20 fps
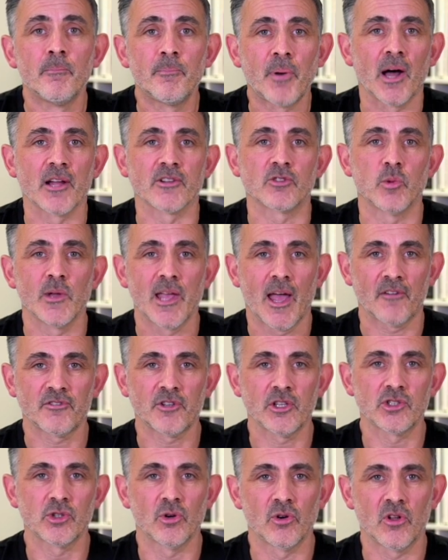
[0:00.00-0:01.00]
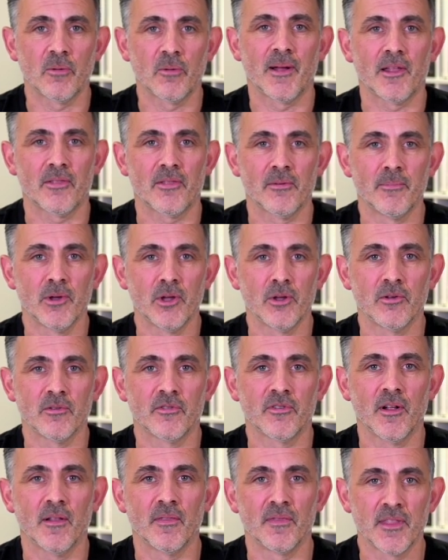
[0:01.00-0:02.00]
But we have to talk about the
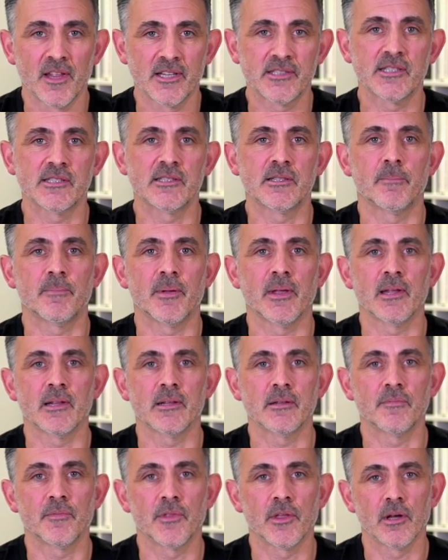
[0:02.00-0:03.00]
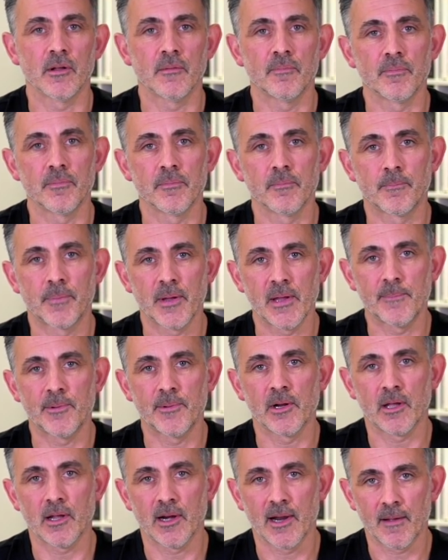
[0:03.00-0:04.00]
move, and this is the bit that
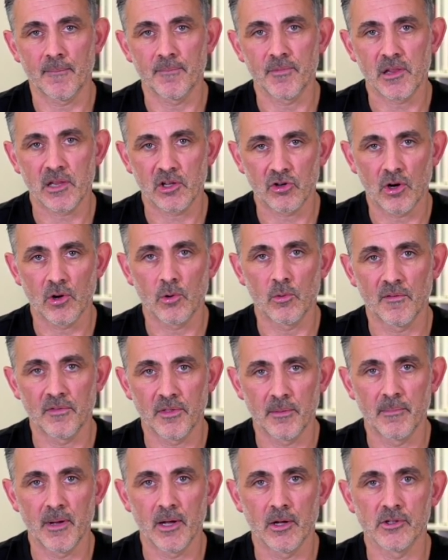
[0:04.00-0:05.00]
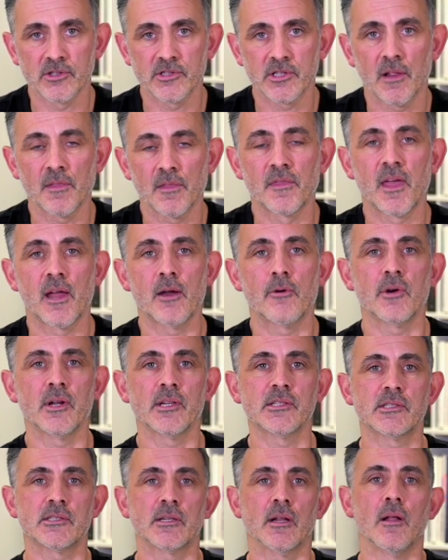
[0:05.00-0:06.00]
people are going to struggle with the most. There
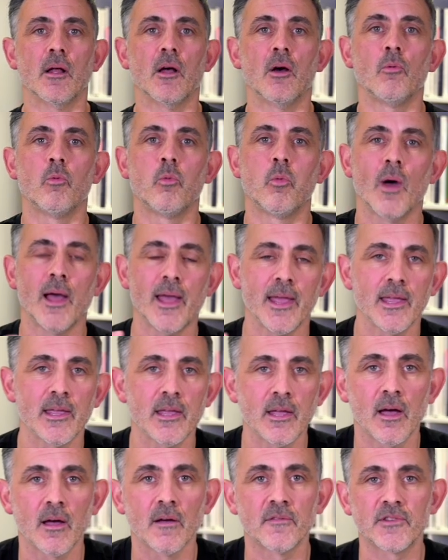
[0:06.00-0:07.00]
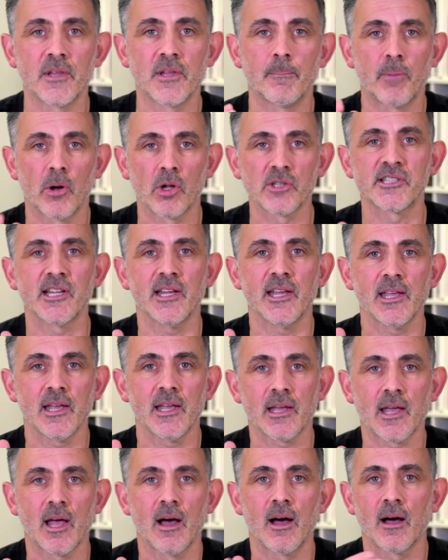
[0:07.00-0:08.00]
is a way of
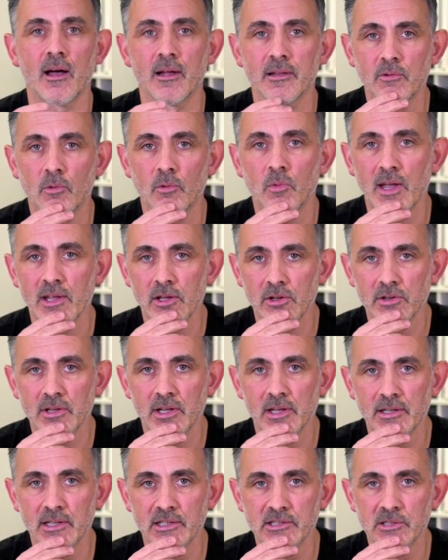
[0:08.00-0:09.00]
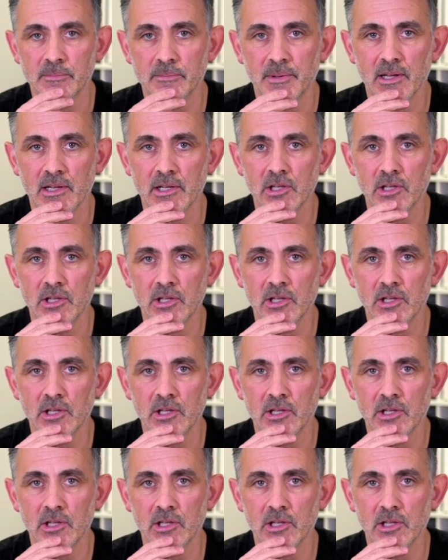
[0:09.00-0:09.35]
depositing a card where you need it to be.